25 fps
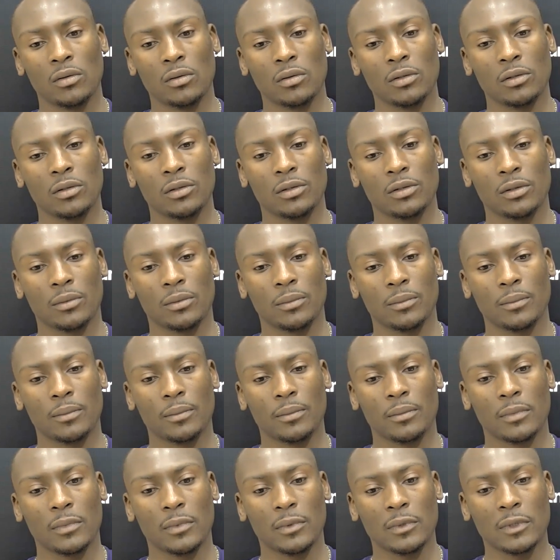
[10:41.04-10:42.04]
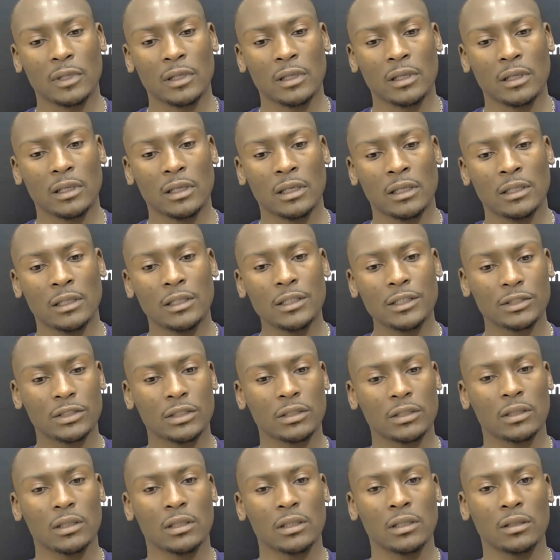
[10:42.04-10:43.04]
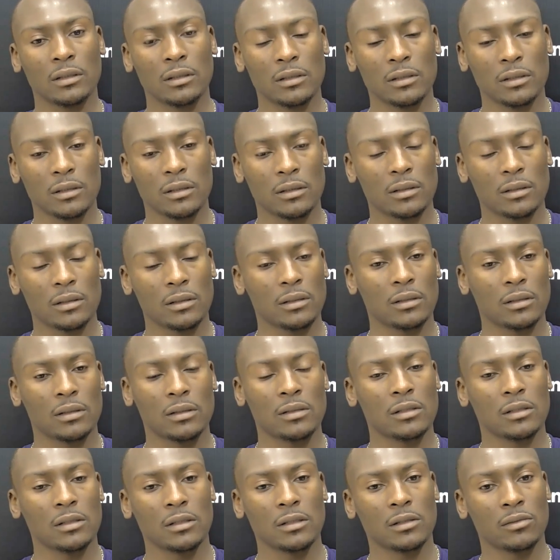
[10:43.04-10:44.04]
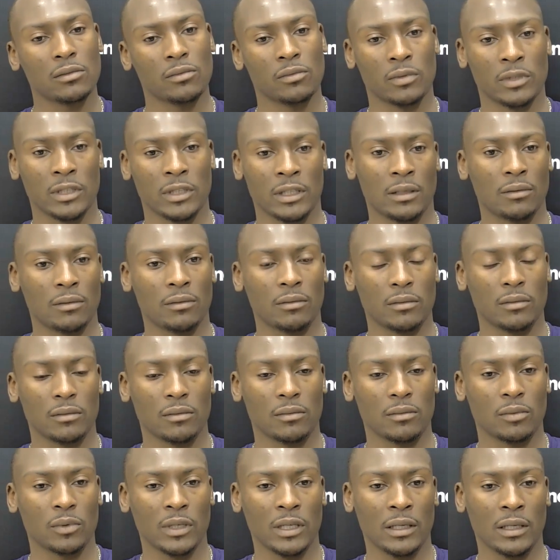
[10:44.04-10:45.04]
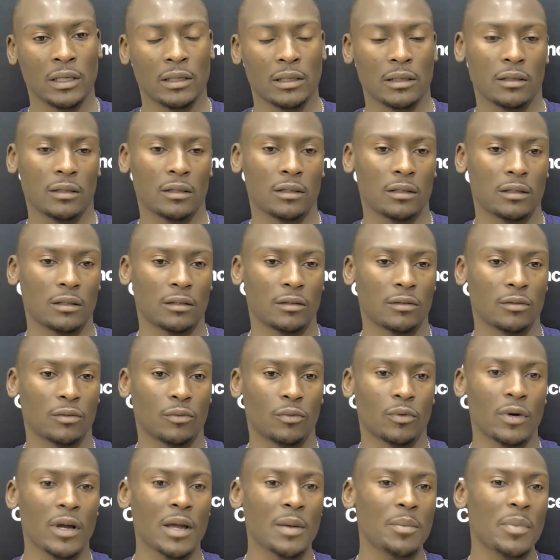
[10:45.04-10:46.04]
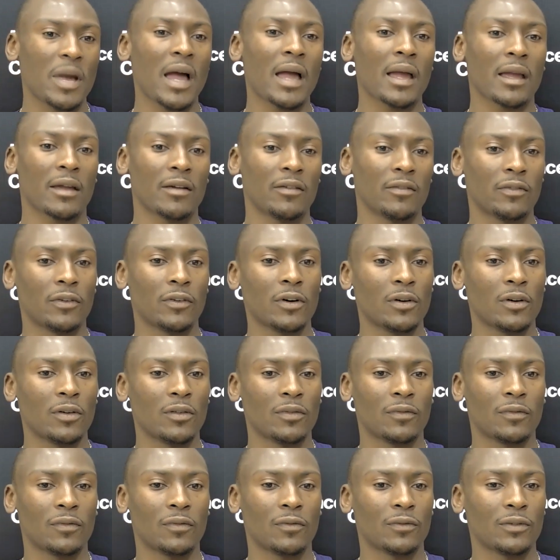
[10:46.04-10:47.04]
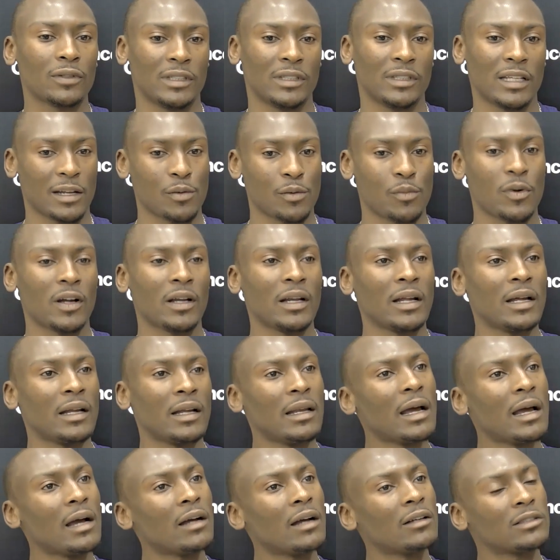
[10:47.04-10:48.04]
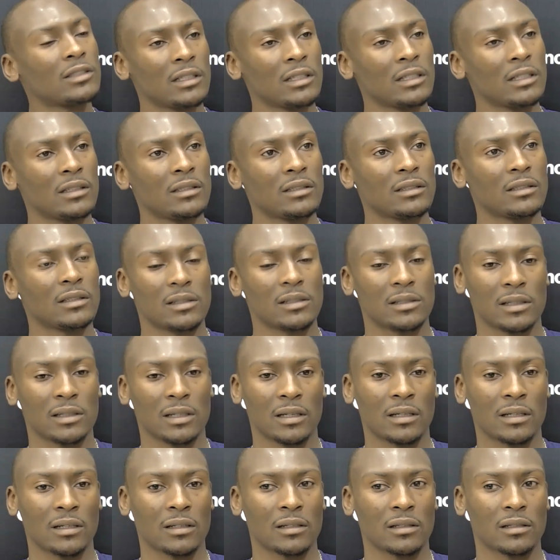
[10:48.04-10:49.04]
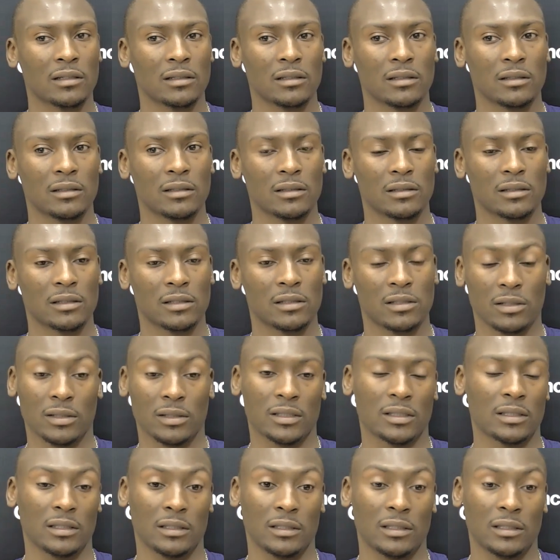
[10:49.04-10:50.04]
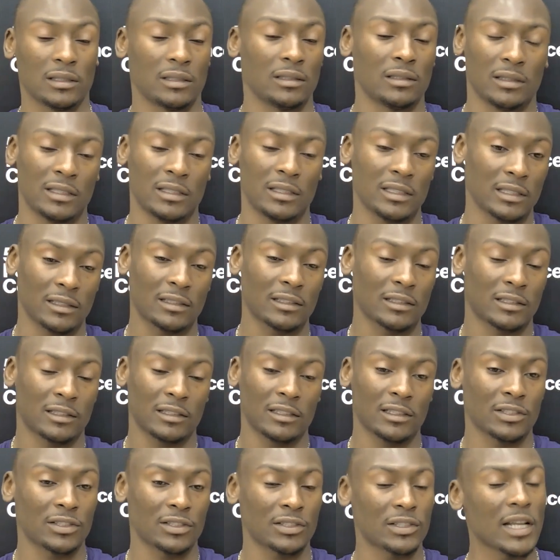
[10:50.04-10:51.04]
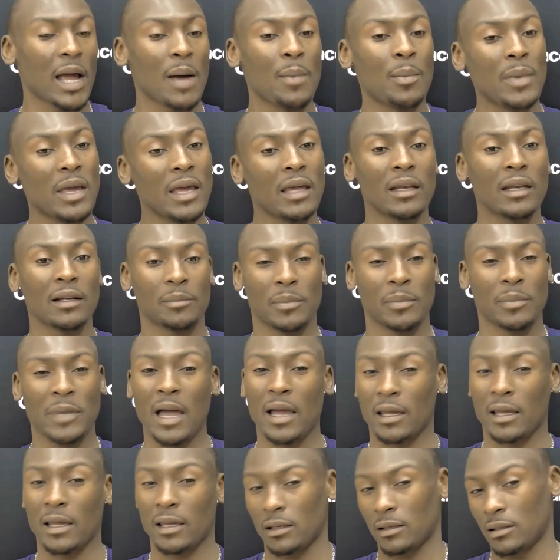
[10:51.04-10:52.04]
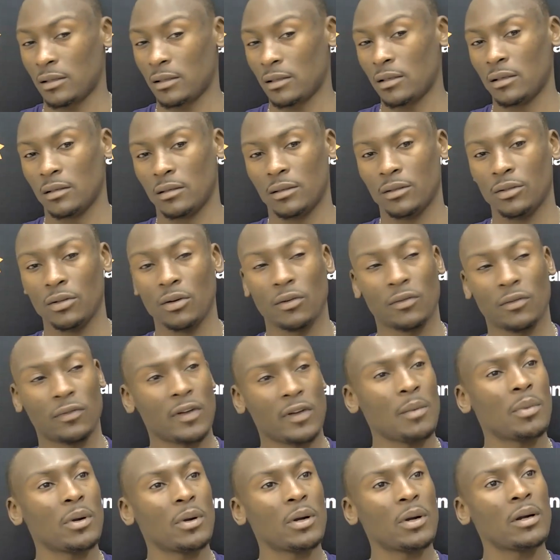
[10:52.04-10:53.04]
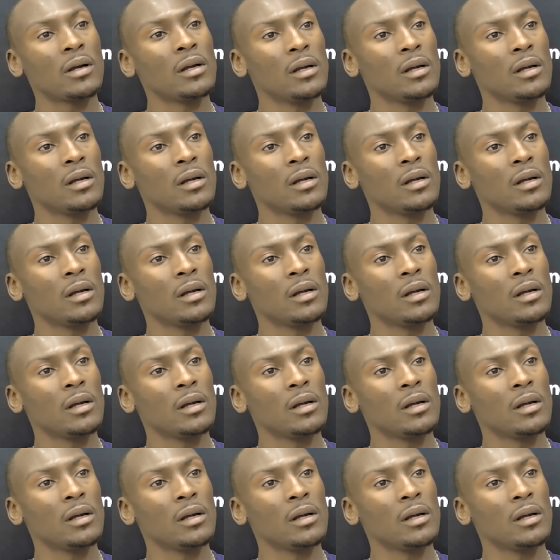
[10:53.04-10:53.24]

you know, initially we, we went back and forth. We didn't want to announce it uh, because th this decision, I made it back in November.